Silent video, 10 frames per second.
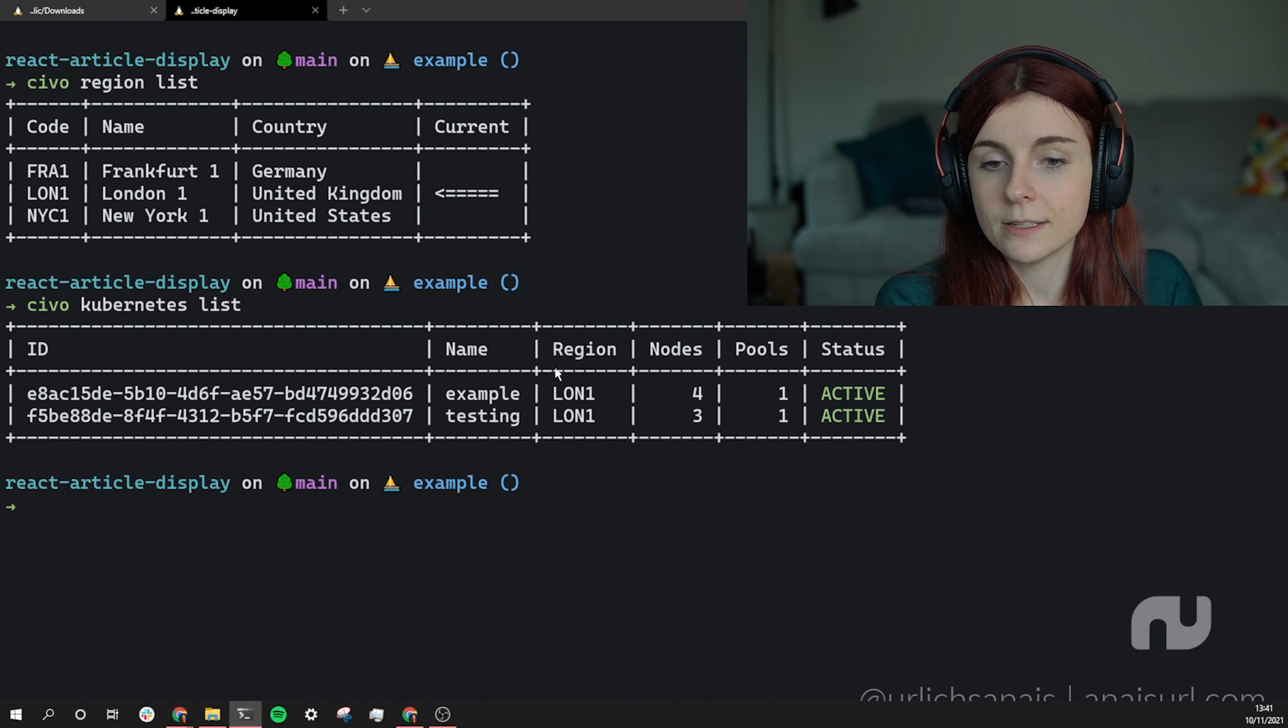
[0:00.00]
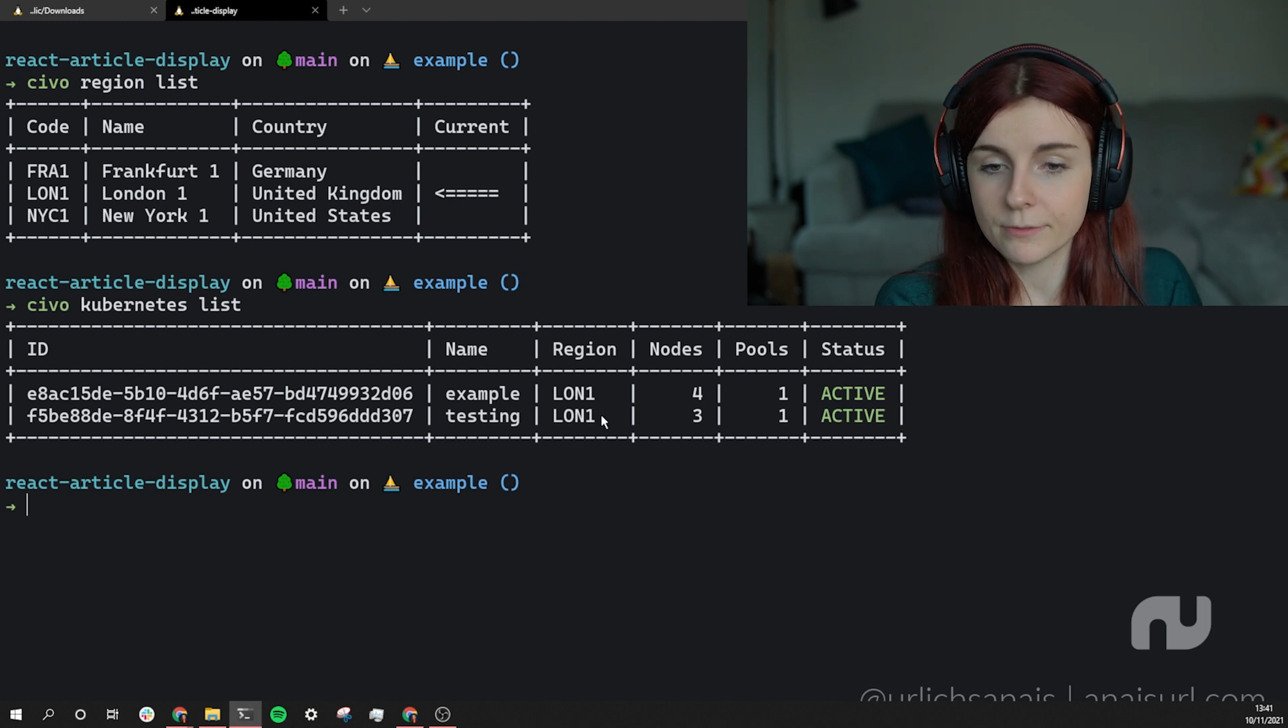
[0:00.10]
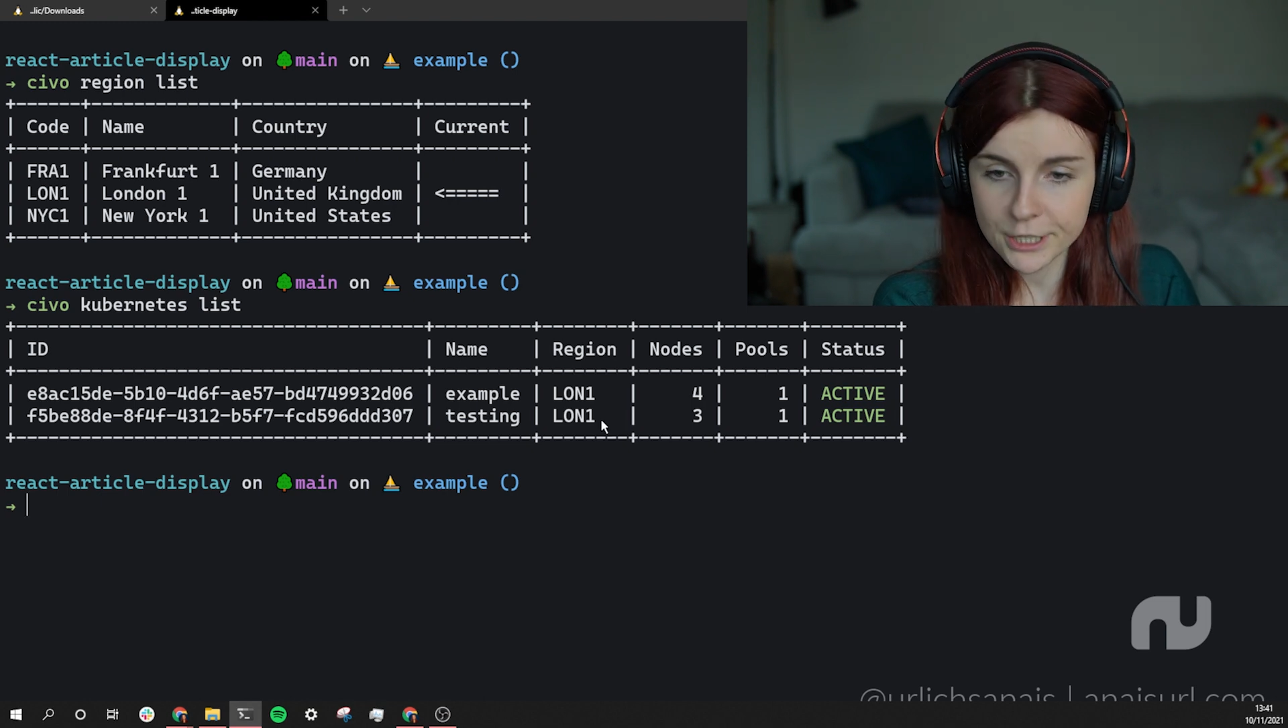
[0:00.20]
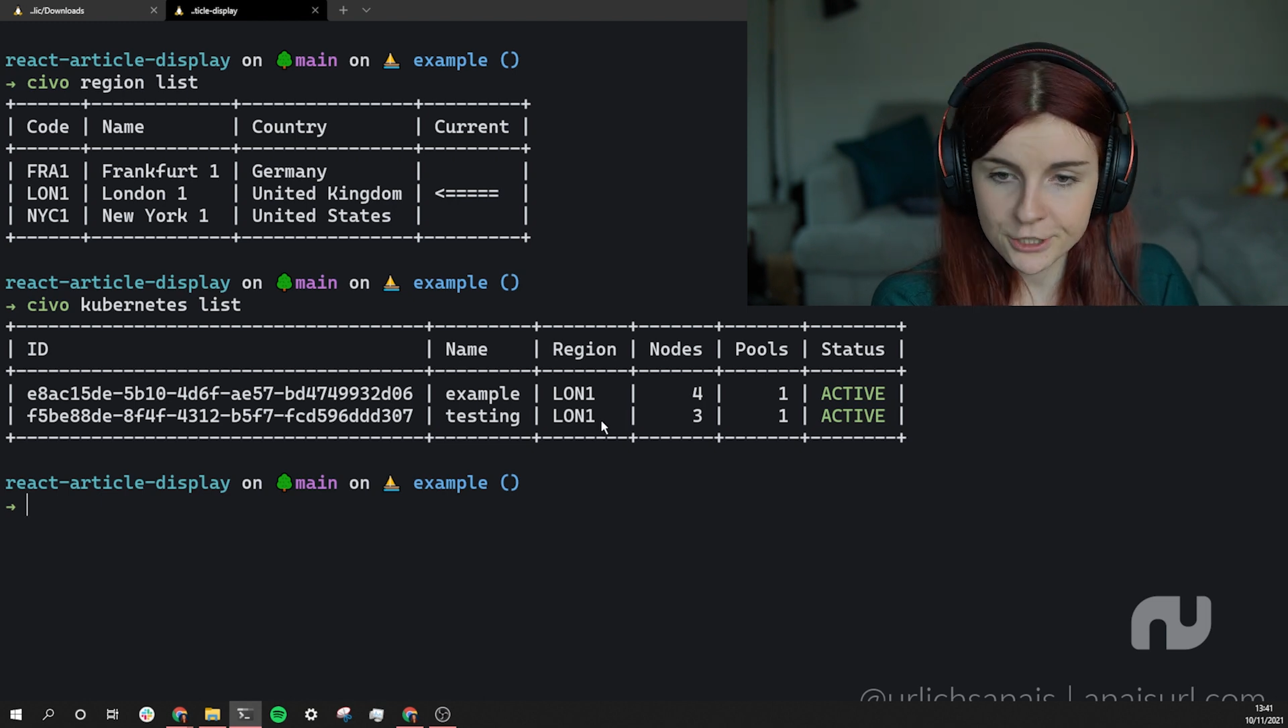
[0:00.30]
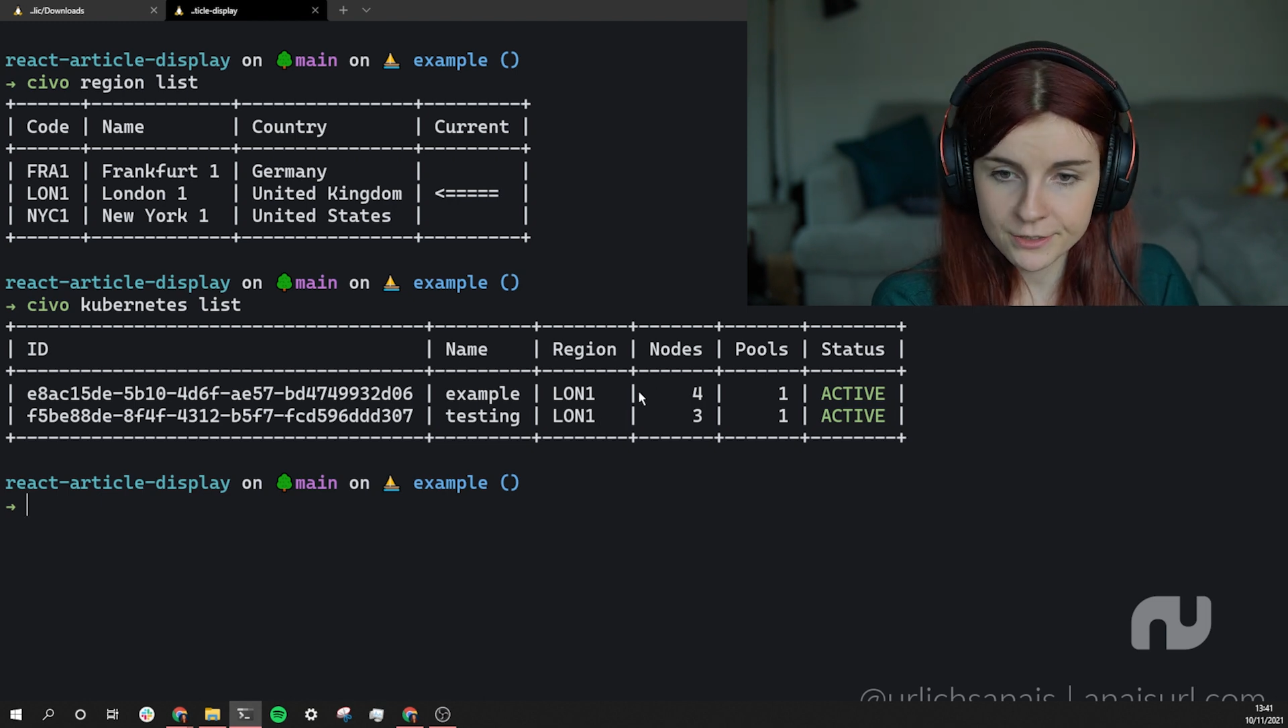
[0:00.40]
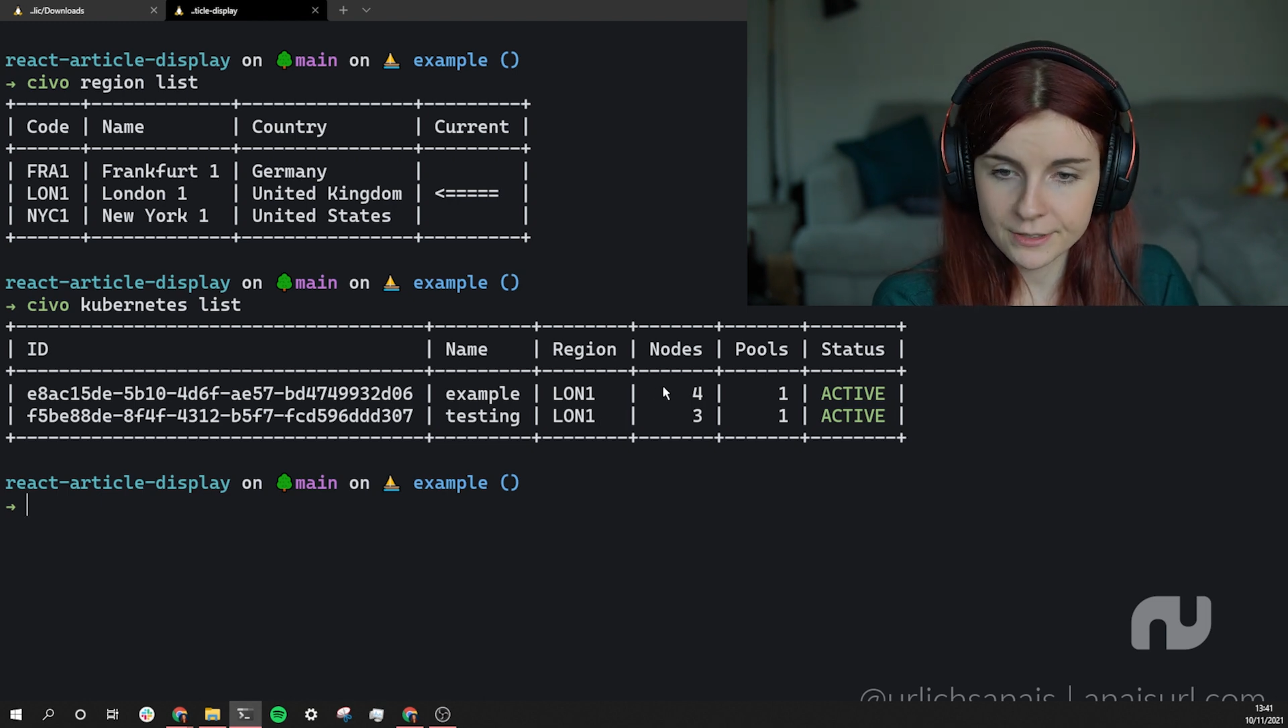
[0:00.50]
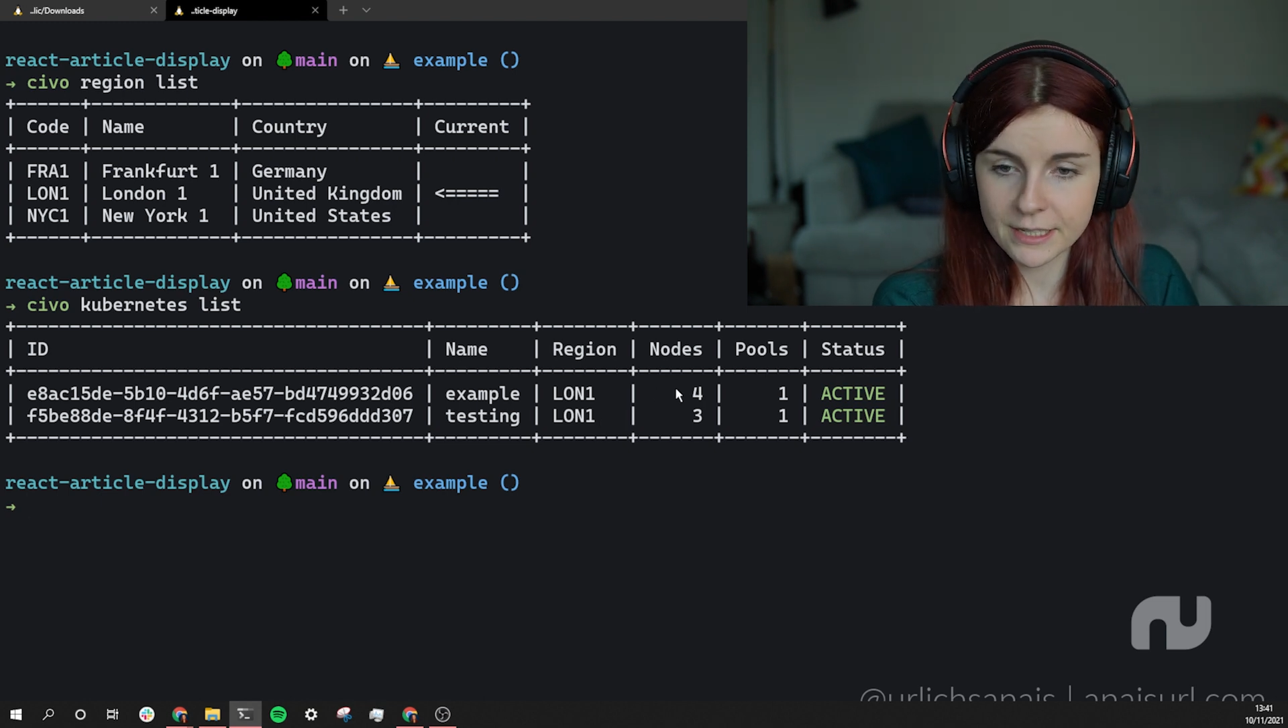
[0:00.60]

the region